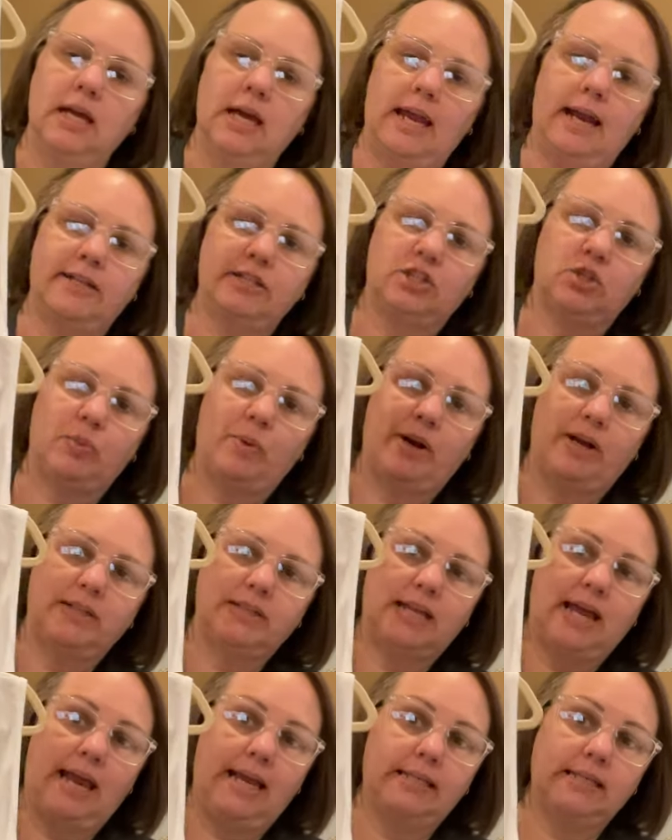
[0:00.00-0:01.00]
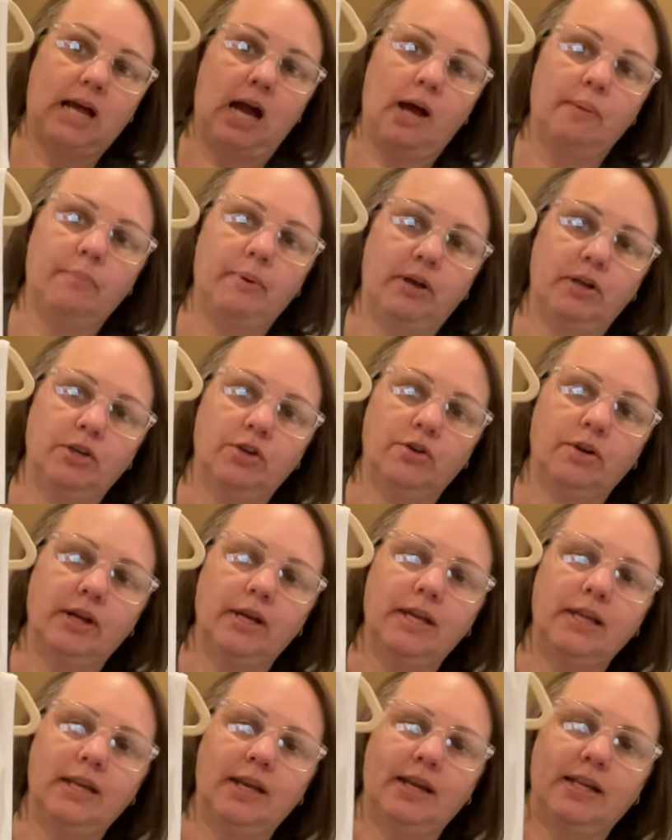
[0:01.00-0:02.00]
and I just wear a tank top under
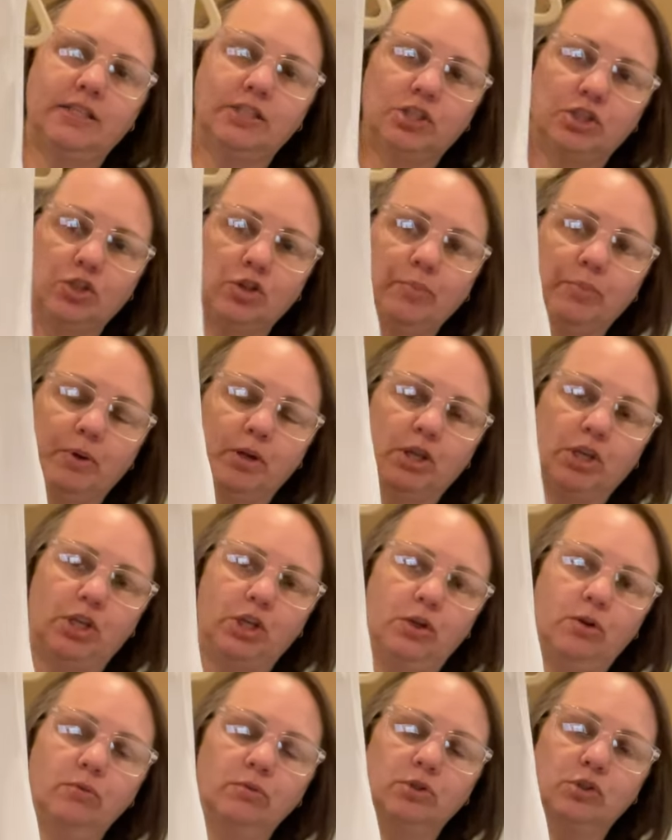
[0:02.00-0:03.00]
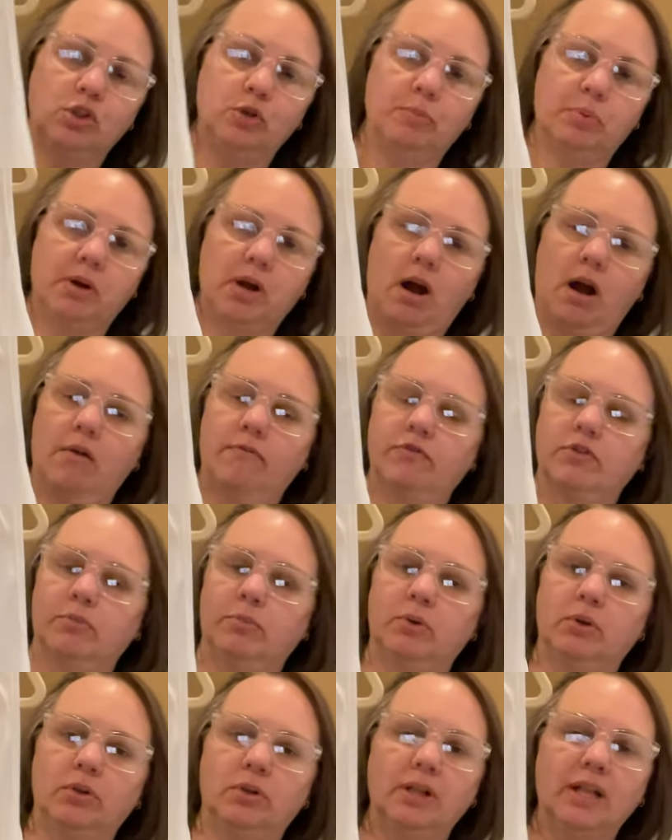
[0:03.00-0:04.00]
it and it's super cute, super
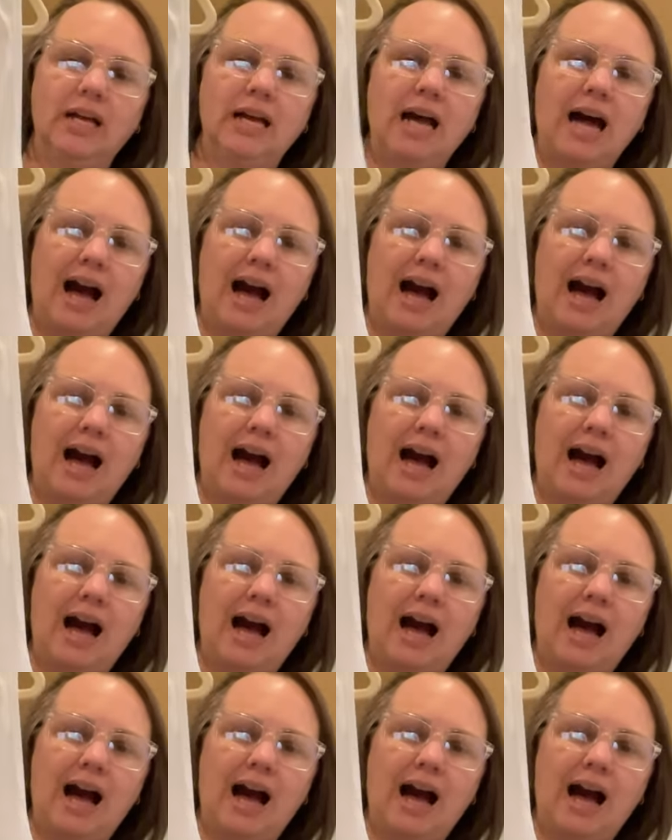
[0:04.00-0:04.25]
comfortable.